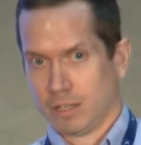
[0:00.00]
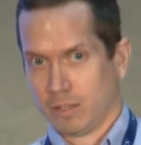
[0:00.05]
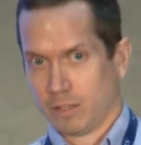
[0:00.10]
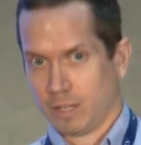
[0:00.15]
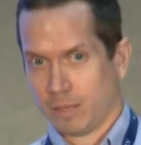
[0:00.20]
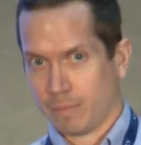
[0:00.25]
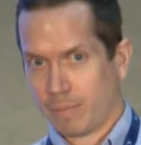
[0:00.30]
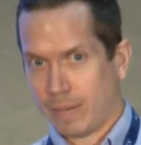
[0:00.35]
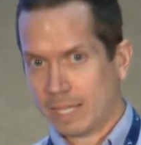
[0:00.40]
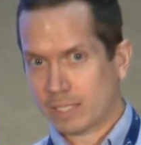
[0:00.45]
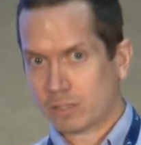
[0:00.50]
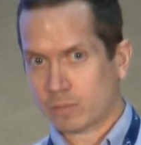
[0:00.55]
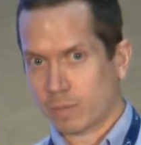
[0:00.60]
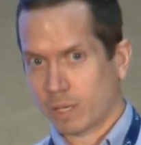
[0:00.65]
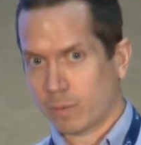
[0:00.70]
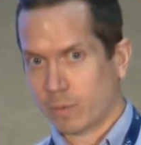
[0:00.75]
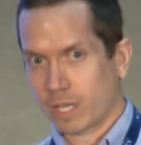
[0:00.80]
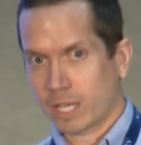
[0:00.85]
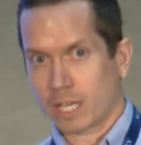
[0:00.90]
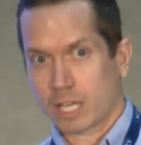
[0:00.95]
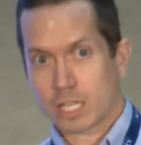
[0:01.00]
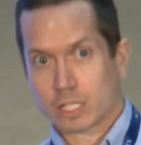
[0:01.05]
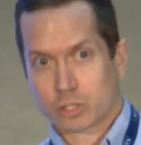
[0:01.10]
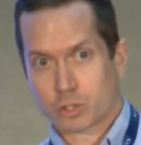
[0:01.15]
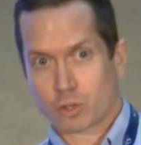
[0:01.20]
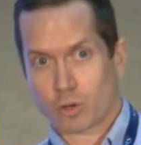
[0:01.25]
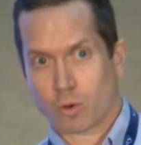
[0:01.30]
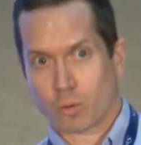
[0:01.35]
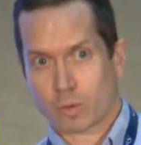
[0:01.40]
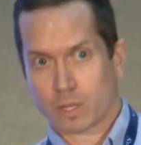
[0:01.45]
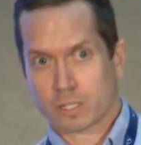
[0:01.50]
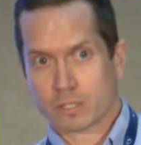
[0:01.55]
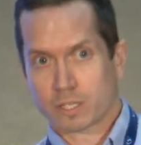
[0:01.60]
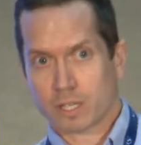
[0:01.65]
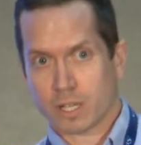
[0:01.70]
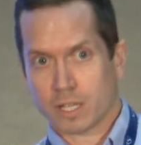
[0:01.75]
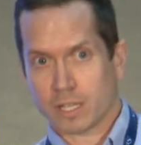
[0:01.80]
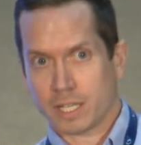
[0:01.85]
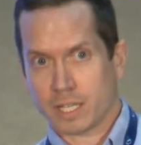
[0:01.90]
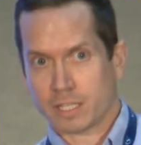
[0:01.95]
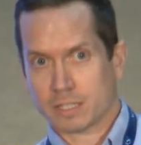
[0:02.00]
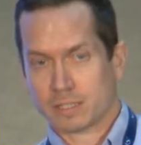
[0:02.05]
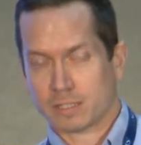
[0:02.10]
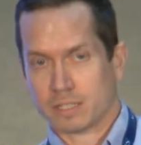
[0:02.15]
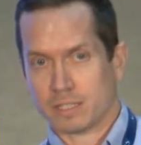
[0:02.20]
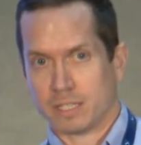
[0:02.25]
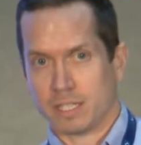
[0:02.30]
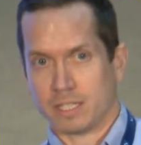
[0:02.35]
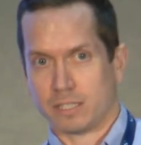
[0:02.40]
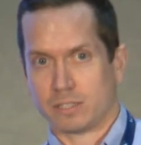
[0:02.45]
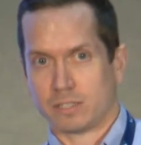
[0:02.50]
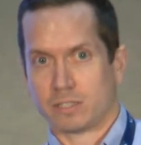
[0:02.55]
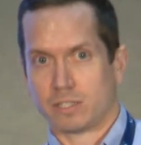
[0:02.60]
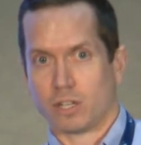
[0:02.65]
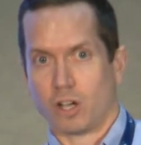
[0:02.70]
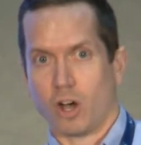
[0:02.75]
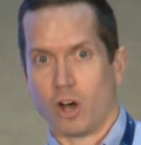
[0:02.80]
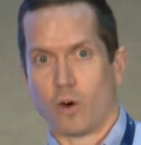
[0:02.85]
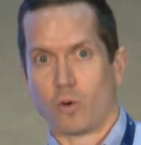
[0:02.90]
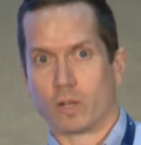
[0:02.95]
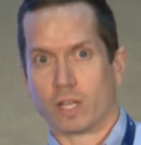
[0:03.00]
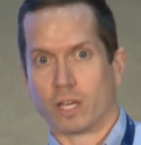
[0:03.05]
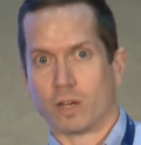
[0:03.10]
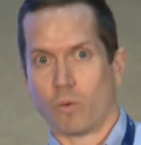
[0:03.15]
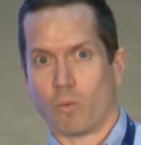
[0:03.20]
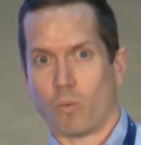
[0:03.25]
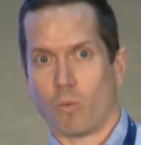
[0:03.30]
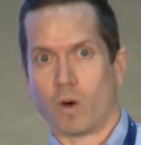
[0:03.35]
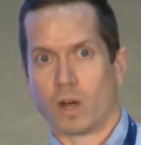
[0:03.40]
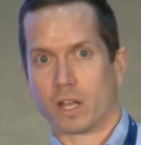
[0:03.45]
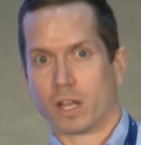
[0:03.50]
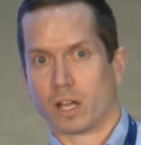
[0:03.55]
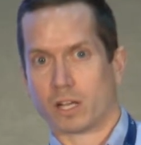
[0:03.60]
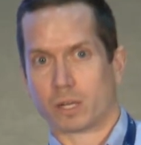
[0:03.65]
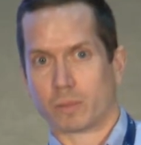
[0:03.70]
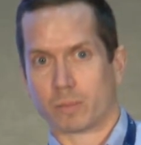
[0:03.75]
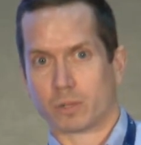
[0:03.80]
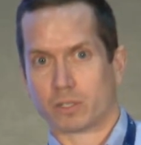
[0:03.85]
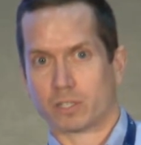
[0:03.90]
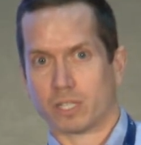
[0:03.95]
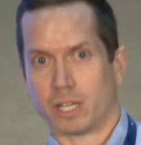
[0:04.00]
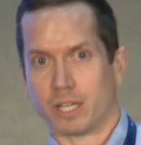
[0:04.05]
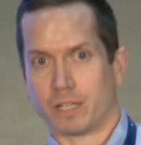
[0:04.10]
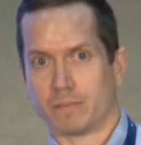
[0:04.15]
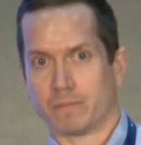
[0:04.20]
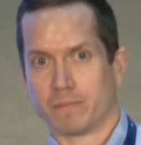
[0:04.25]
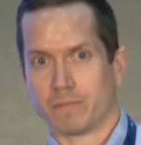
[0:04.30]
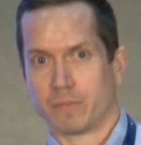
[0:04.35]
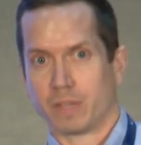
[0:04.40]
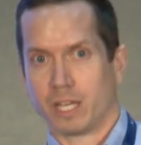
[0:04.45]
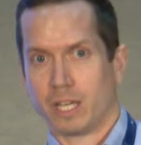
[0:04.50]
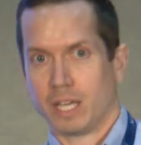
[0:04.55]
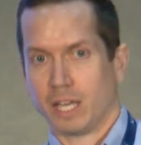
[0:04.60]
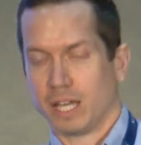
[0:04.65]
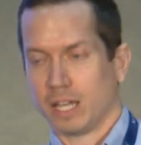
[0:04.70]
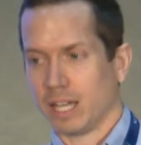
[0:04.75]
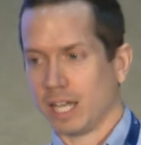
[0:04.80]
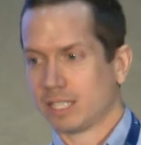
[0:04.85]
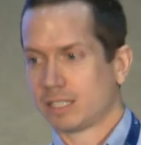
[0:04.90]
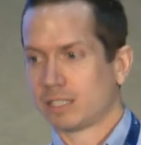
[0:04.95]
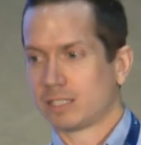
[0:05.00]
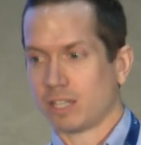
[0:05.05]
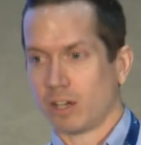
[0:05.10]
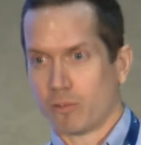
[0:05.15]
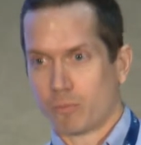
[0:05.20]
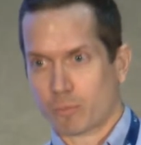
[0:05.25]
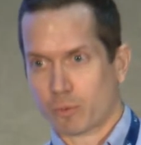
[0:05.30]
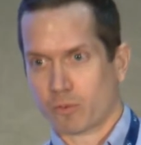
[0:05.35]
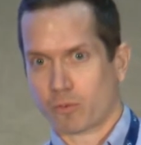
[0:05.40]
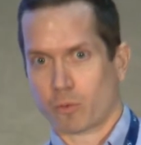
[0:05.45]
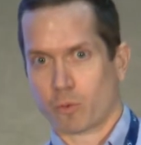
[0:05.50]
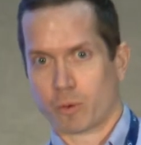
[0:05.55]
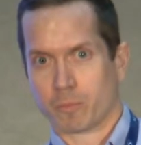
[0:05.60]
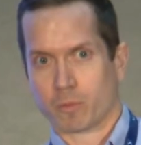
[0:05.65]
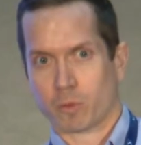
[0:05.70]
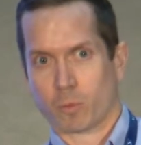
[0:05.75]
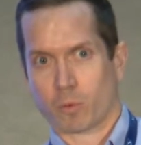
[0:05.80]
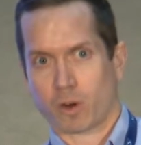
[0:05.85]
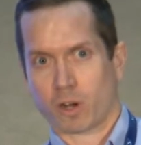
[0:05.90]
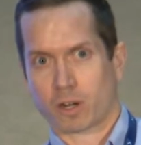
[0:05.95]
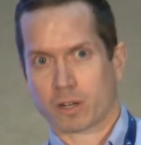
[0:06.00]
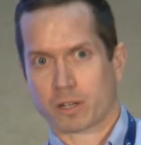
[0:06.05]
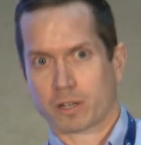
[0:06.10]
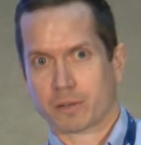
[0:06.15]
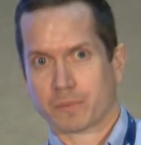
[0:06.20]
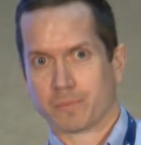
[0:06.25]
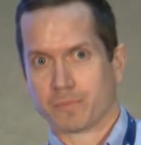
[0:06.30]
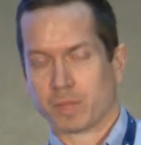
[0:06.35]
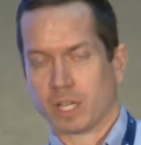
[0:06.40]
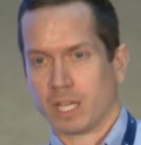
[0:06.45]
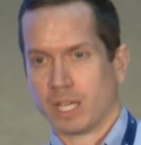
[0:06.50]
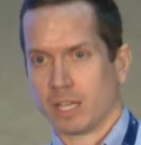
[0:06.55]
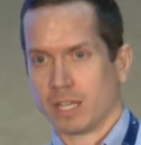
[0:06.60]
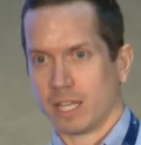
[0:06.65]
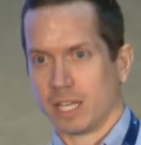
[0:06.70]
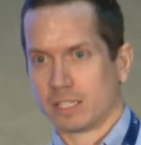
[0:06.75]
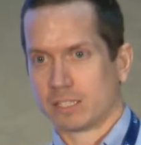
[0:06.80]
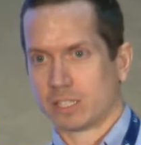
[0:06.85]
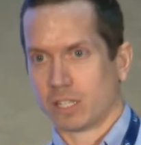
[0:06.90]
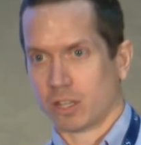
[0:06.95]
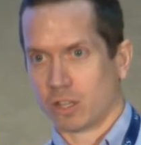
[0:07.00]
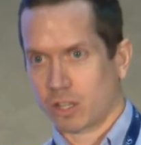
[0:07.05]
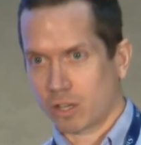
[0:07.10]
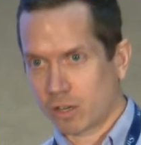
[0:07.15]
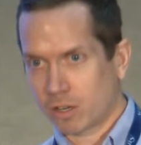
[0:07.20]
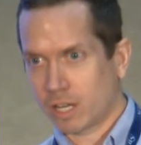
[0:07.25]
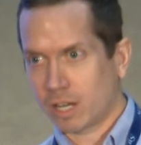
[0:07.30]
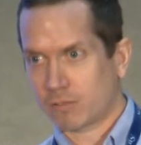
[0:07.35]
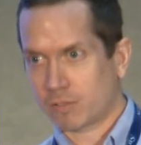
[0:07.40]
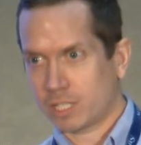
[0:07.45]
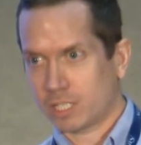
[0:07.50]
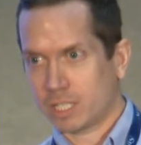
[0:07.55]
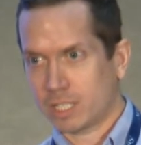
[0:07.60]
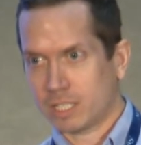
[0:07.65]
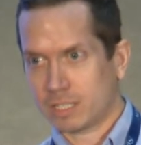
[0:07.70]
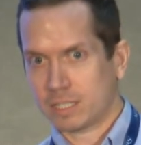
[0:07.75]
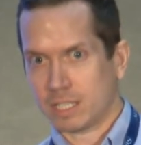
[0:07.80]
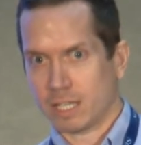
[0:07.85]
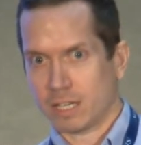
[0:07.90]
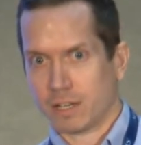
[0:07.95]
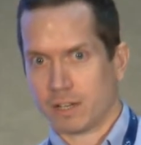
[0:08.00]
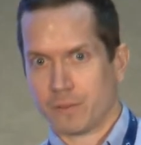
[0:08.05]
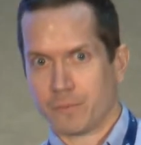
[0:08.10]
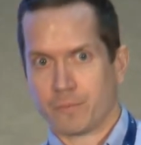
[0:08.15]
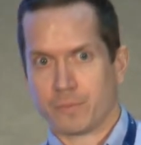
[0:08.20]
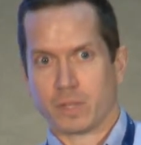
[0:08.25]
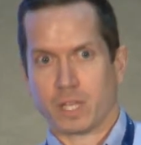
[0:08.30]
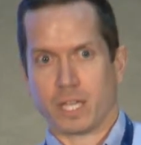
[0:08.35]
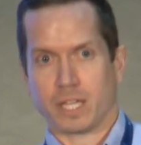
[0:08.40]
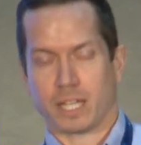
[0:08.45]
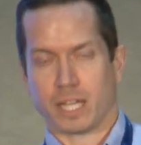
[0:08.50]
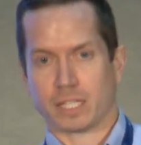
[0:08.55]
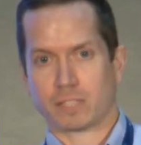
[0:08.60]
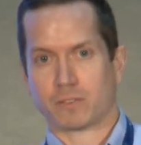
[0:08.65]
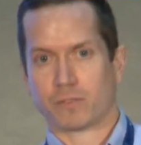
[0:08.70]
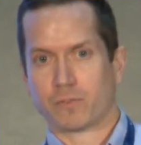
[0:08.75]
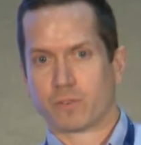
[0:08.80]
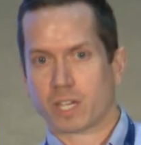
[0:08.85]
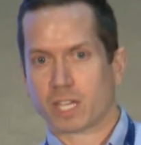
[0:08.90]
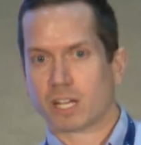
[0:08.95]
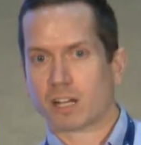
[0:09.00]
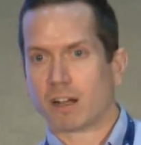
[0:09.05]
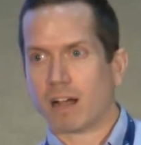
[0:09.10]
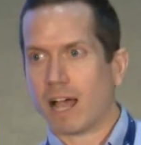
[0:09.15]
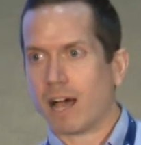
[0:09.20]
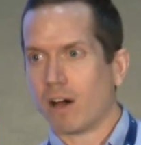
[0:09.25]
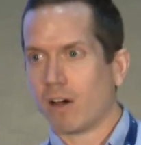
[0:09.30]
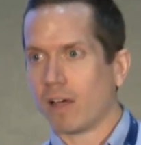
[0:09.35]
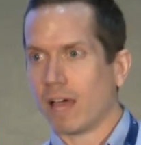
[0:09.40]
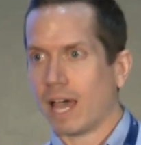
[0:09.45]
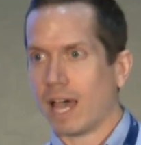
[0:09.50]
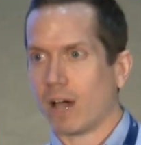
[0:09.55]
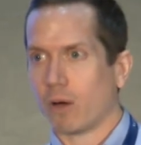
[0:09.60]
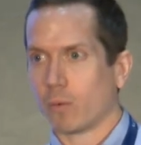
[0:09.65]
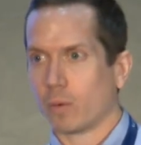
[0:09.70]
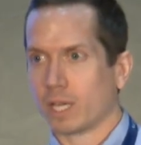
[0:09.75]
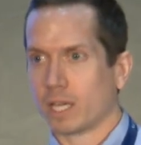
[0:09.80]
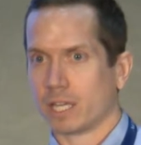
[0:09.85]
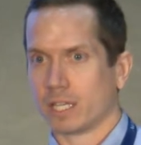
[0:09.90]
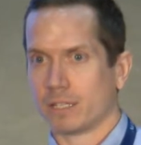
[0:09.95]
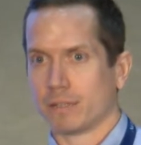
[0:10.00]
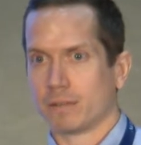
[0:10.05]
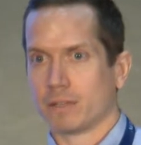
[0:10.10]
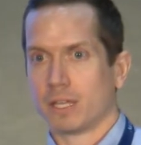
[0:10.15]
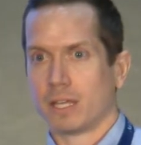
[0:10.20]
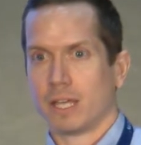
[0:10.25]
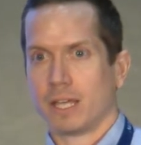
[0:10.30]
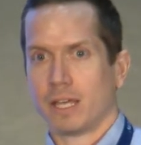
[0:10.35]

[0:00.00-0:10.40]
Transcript: the best way we can control risk on this is to own it 100%. Let's self-perform the work, let's learn every detail, and let's figure out how we can